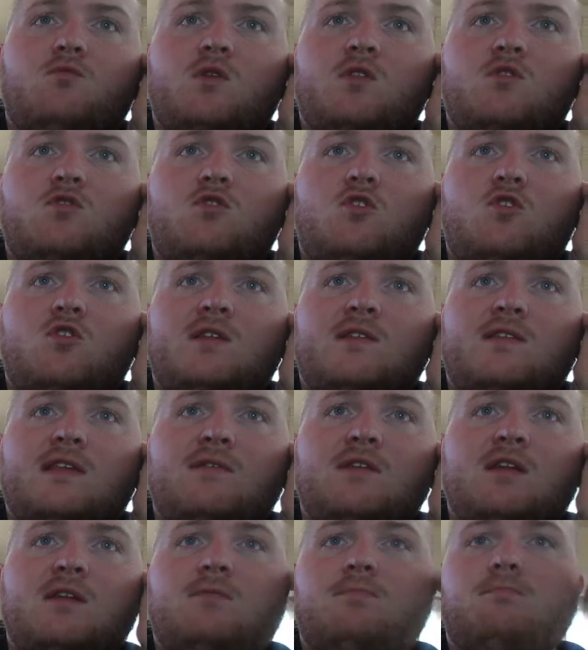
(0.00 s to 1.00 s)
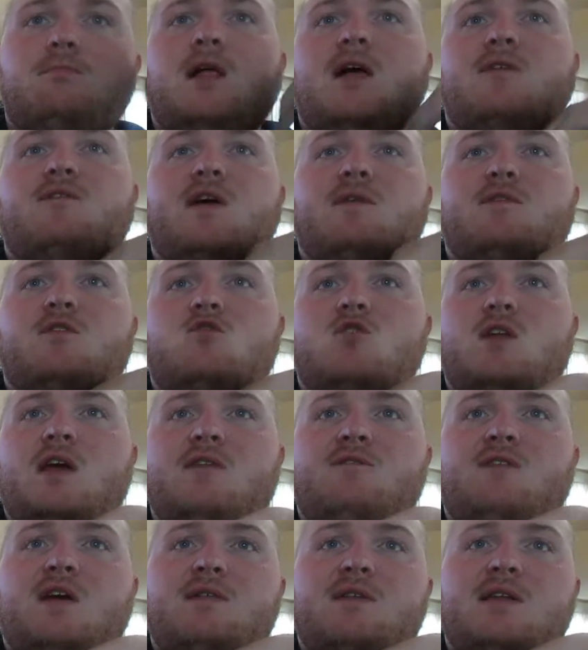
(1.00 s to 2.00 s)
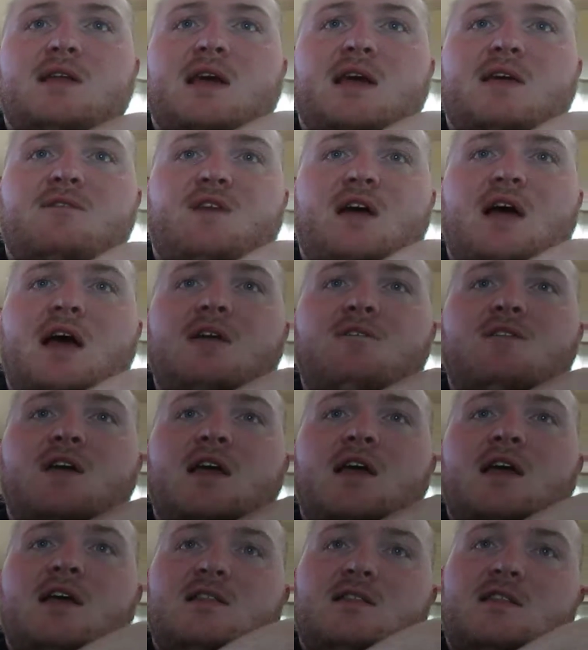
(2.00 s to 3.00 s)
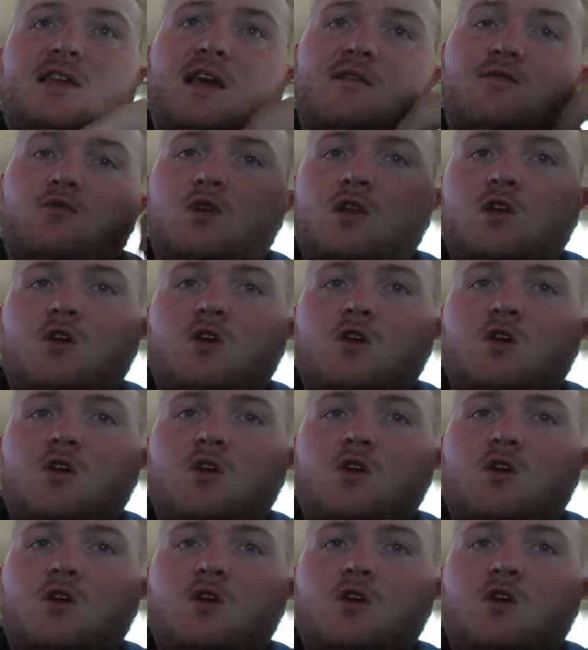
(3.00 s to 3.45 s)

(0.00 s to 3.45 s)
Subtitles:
Route 37 is modifying from 295 to 95. TF Green